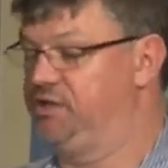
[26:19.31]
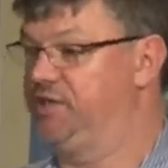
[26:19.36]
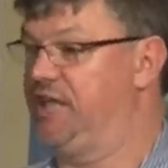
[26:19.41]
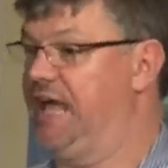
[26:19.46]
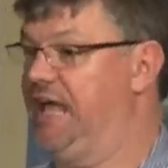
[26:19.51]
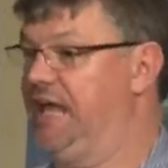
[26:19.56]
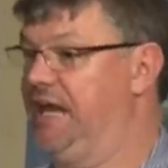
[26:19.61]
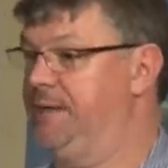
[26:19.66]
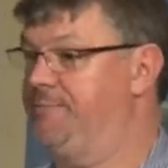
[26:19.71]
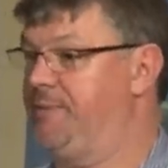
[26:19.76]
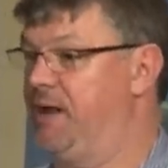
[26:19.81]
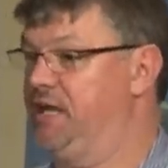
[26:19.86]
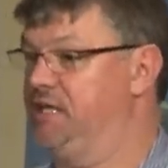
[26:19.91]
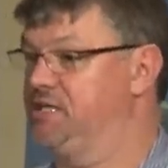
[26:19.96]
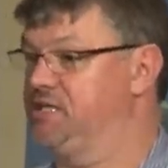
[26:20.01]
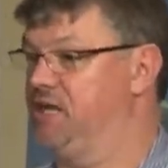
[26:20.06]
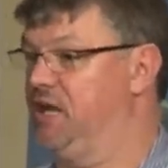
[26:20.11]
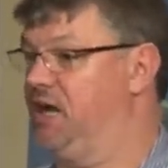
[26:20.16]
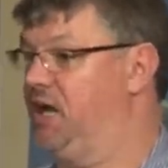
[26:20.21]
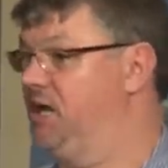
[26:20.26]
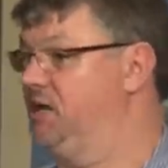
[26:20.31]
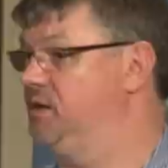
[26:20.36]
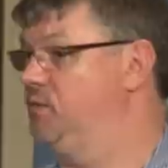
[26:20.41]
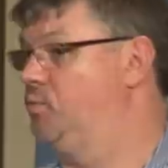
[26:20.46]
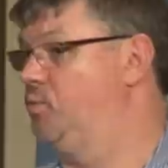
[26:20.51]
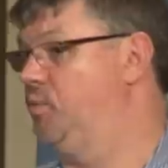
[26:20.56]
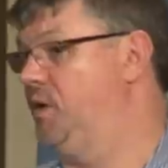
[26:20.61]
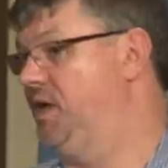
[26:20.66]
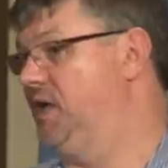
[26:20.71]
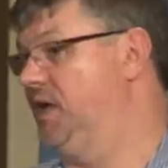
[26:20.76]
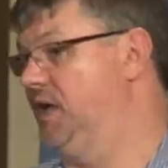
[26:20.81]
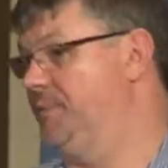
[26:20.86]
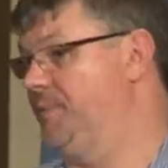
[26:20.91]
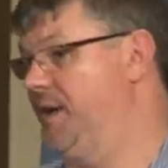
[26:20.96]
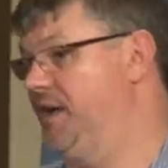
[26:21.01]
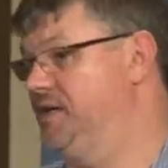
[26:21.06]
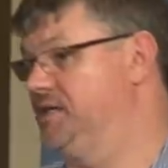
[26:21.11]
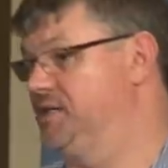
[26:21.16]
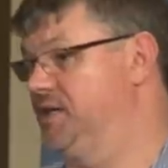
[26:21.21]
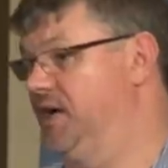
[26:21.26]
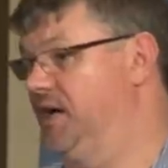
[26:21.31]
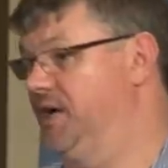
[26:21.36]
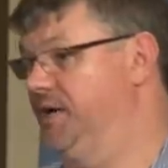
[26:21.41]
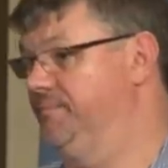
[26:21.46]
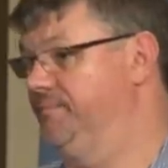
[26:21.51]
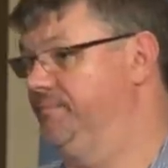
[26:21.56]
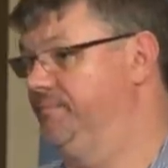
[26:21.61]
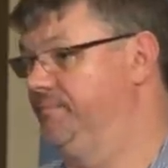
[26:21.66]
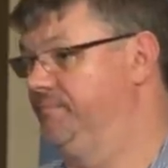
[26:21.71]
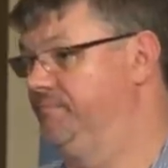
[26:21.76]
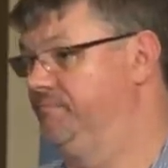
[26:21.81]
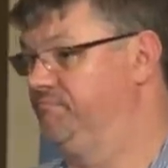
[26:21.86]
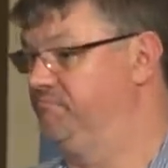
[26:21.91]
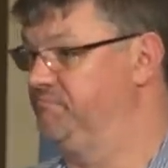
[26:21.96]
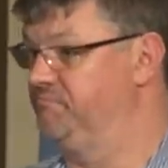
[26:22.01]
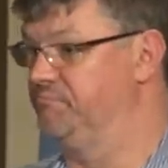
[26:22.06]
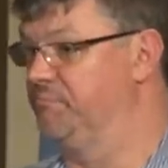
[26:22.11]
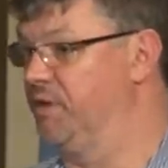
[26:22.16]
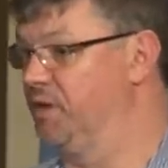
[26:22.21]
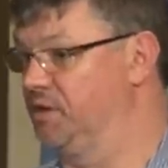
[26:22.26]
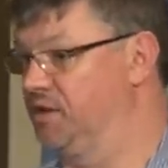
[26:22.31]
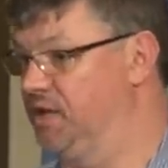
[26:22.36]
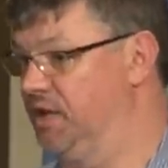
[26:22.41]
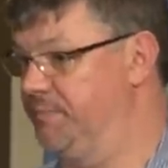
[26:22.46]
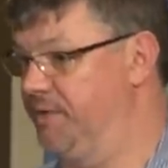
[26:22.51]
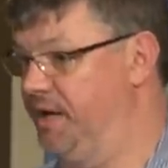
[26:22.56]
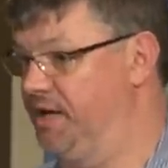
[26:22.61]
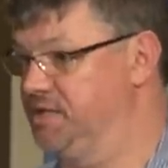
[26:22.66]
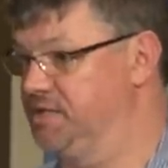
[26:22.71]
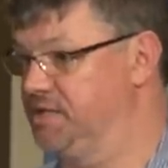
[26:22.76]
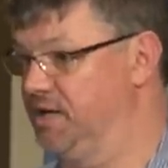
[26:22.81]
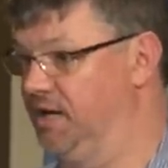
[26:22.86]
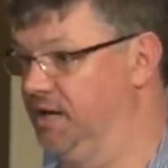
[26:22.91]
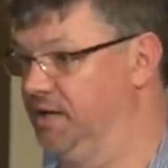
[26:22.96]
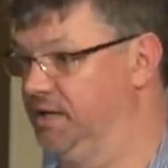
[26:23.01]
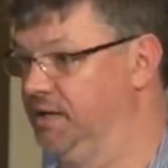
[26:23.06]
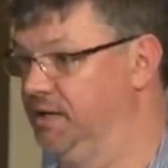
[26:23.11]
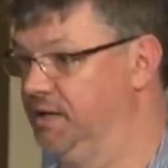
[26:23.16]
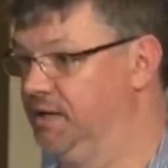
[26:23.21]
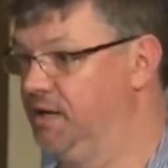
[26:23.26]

daily baseline, weekly baseline, monthly baseline.